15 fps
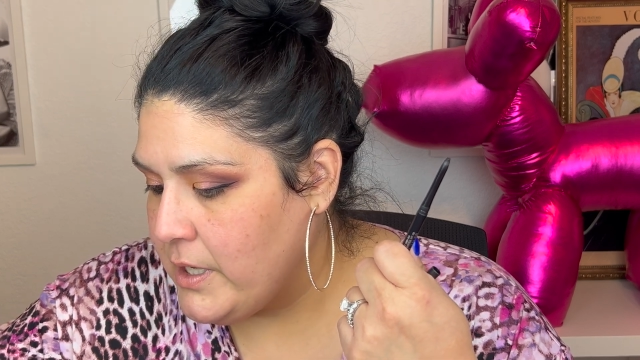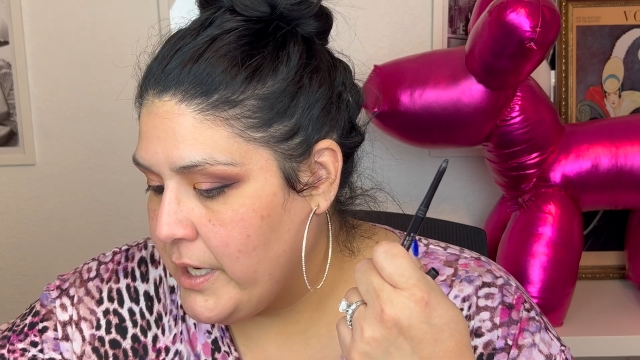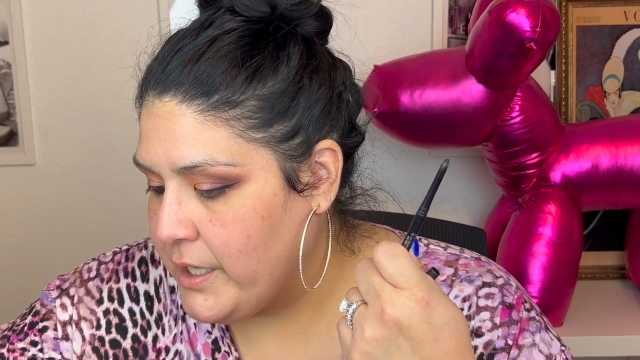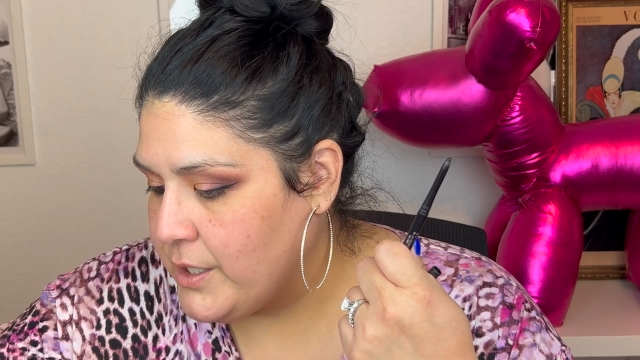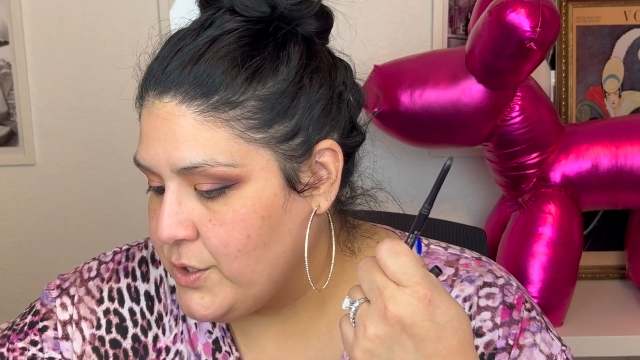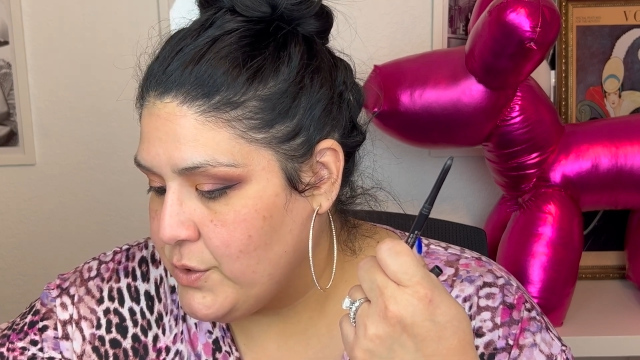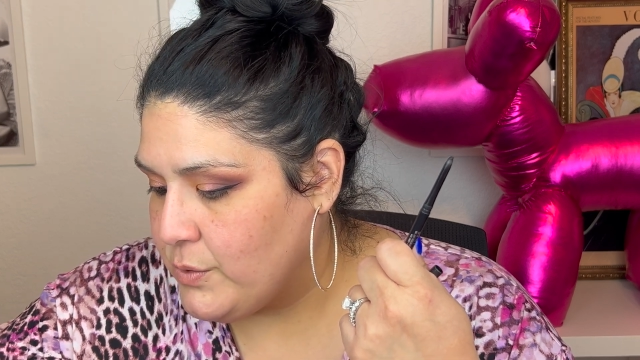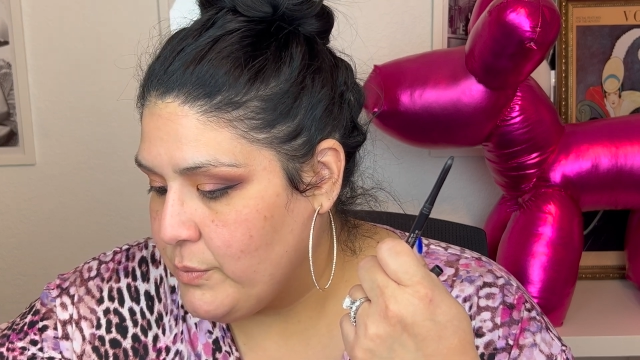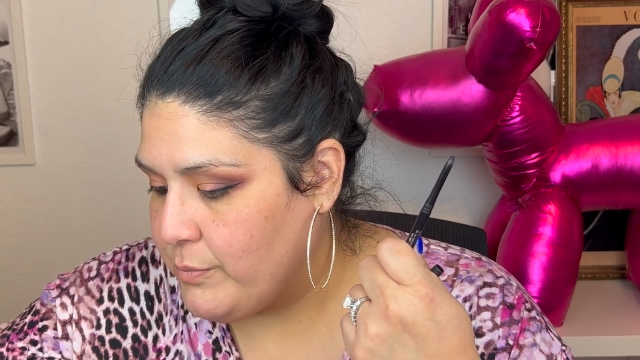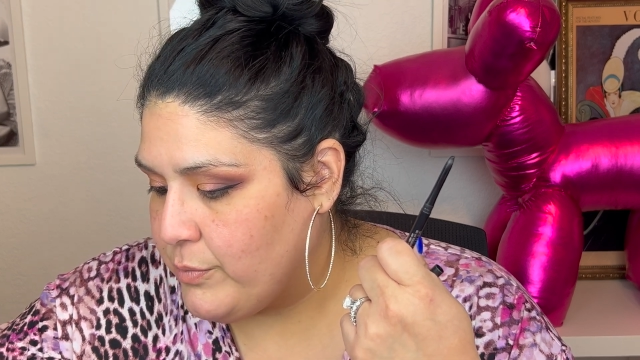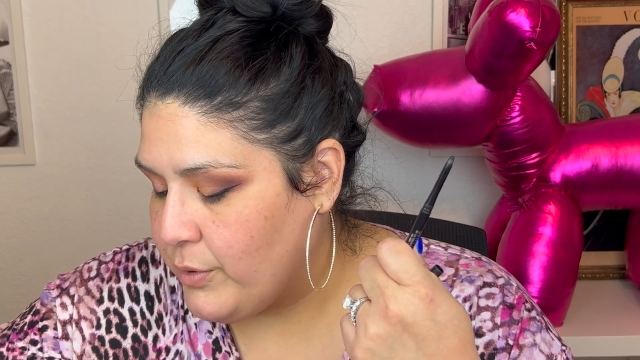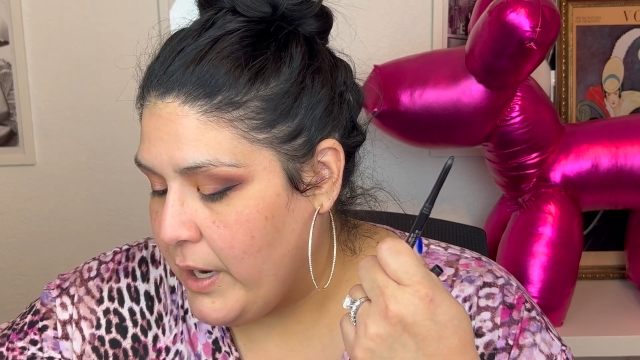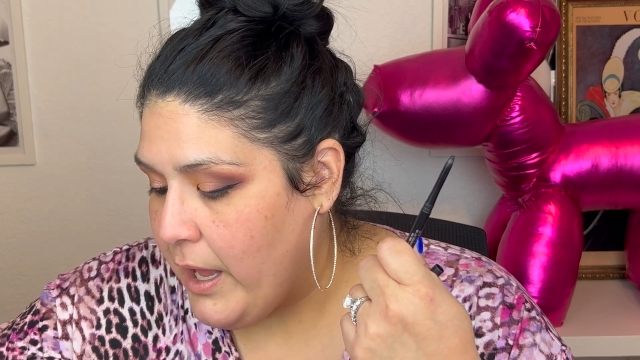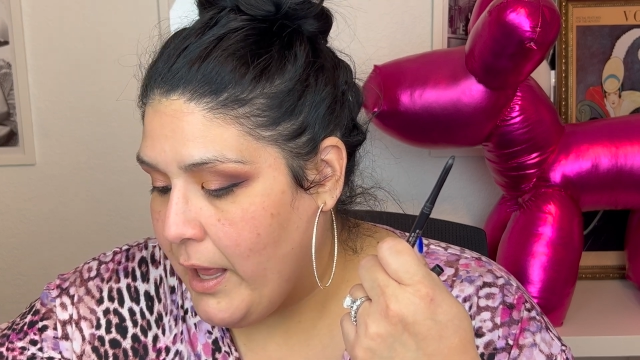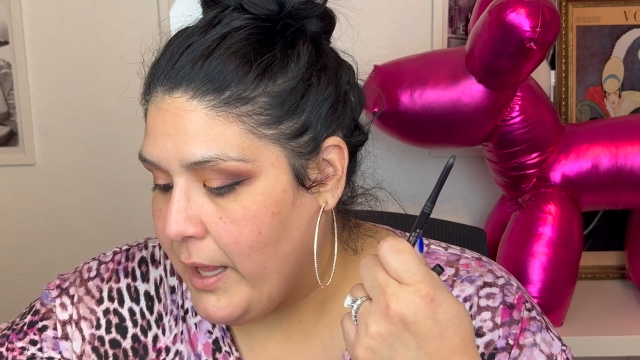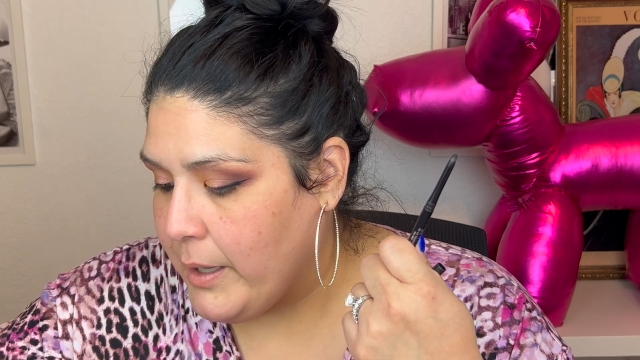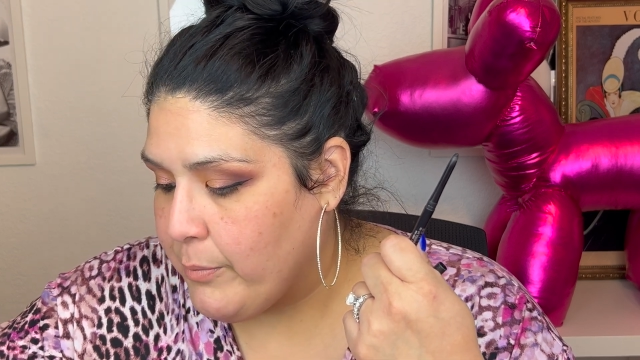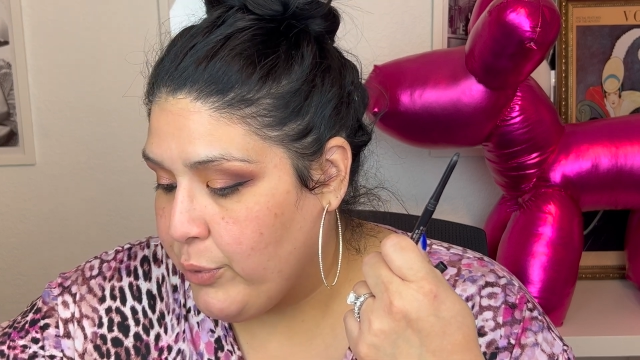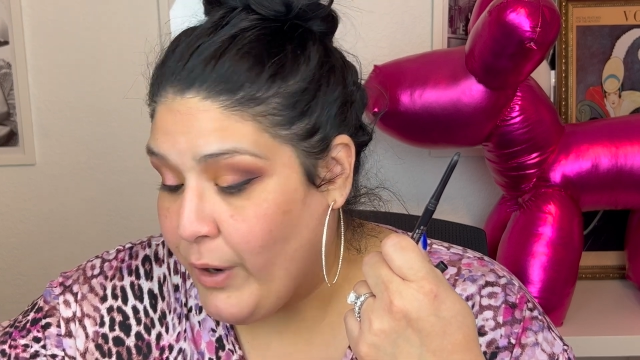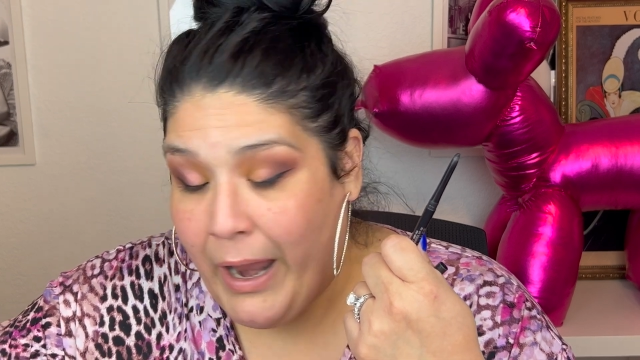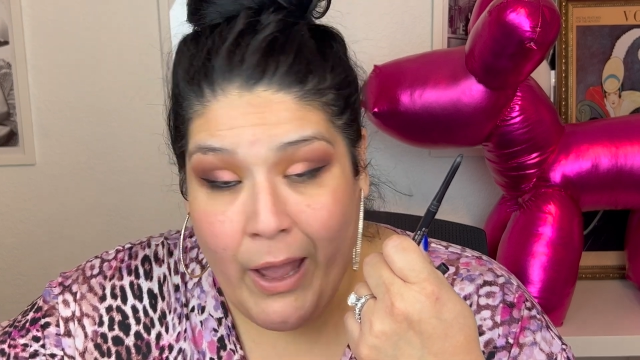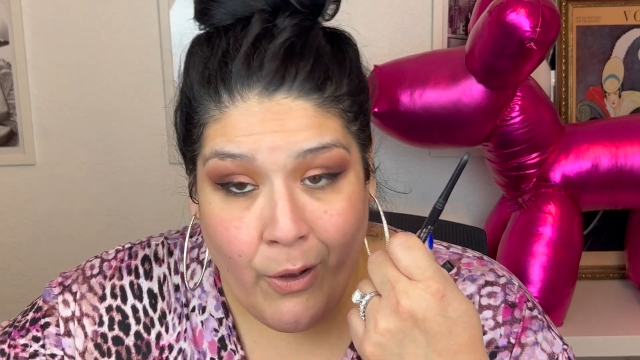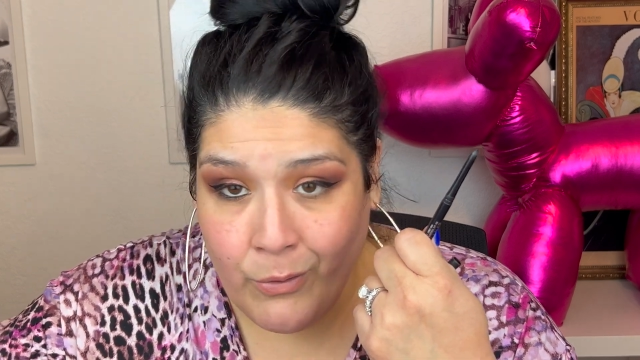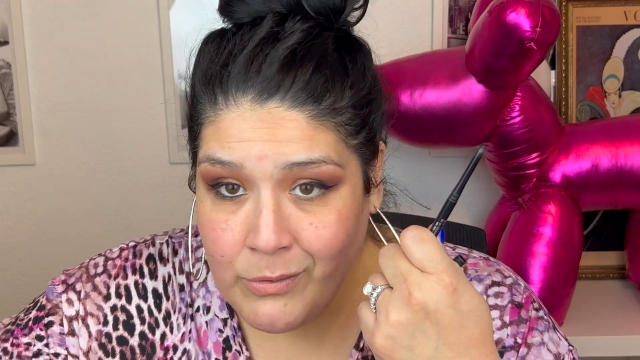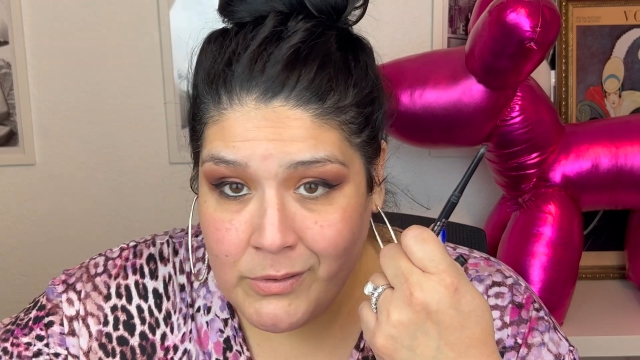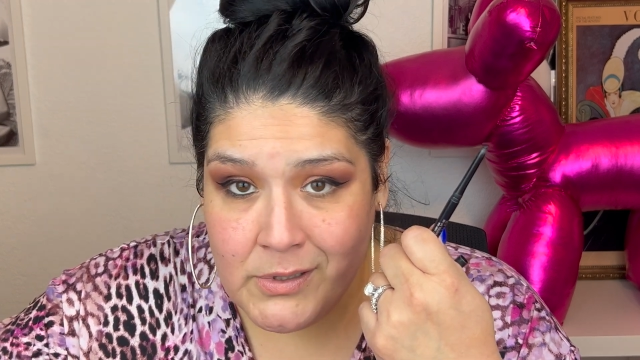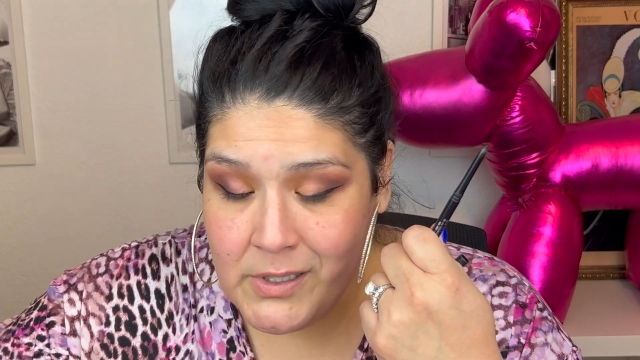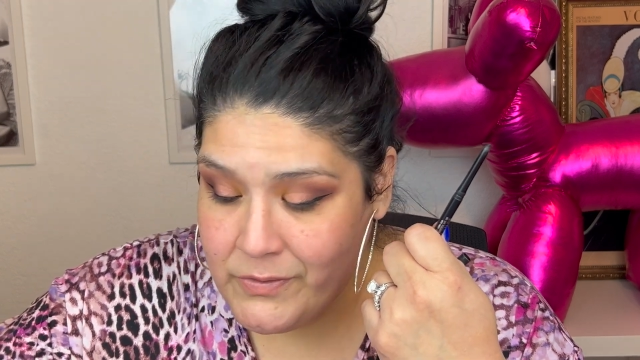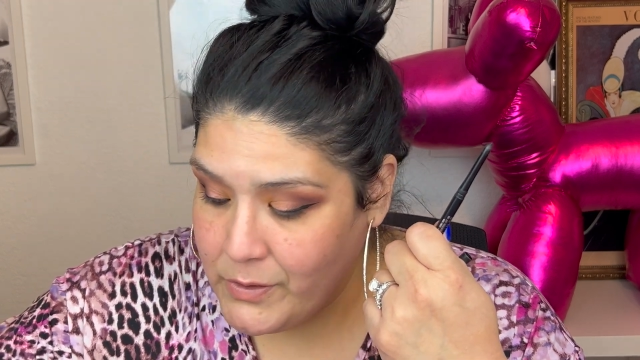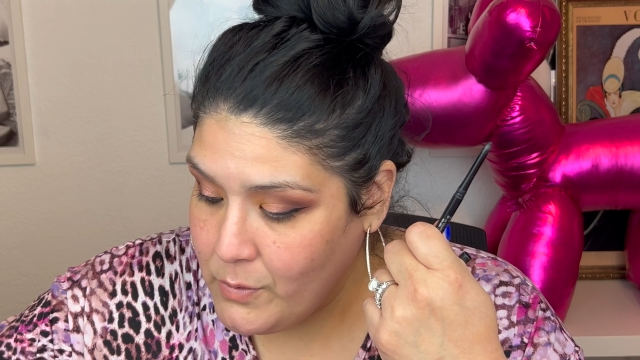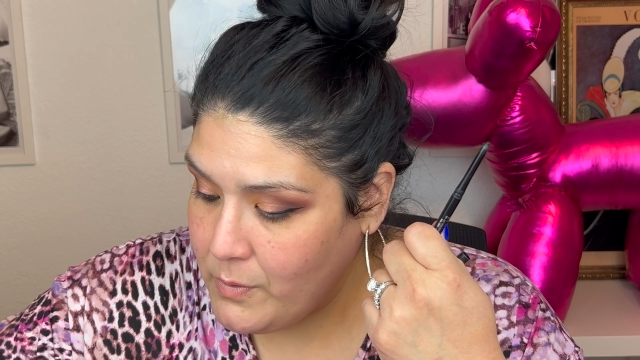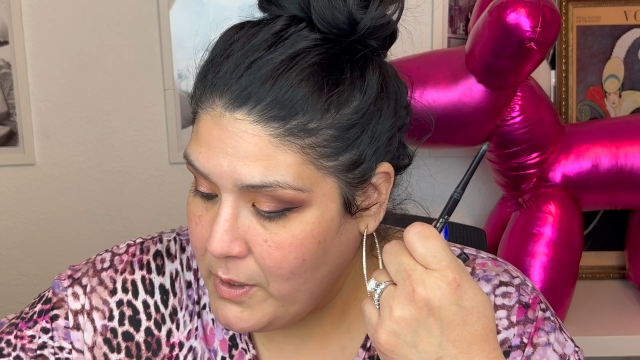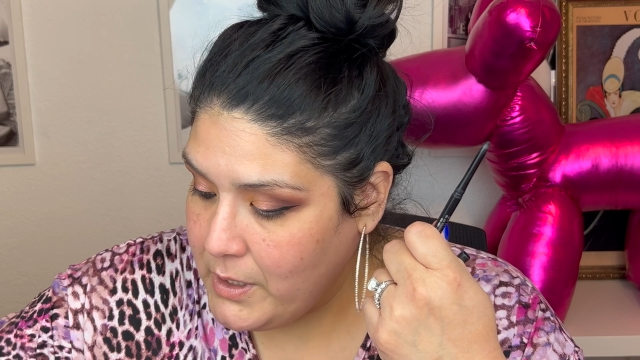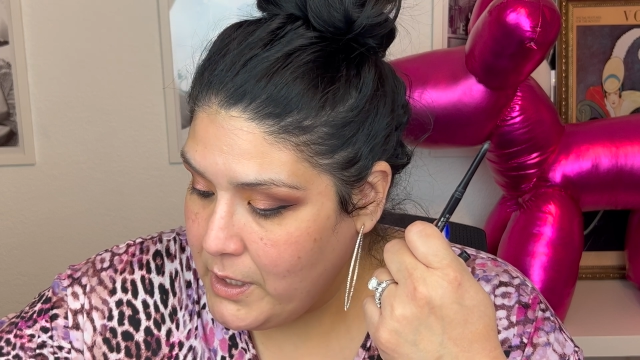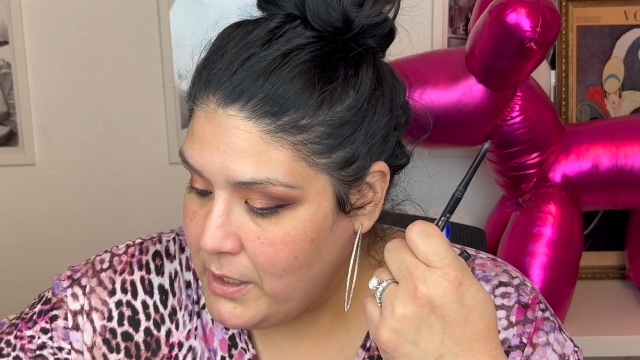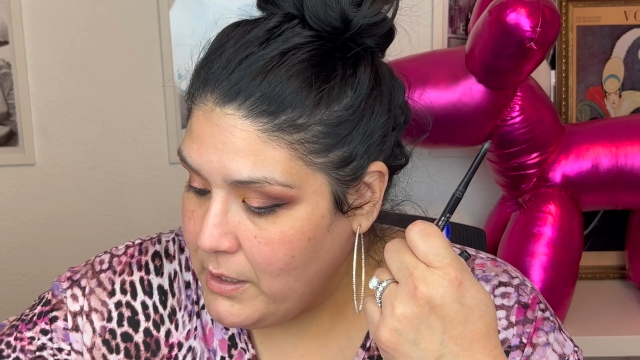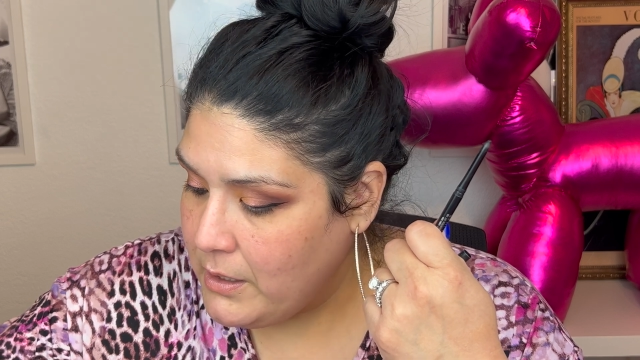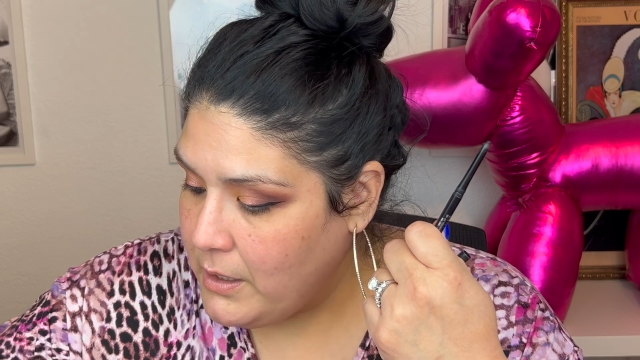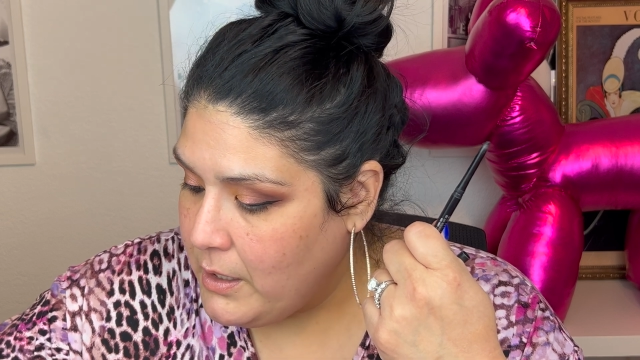I could do browns if you wanted.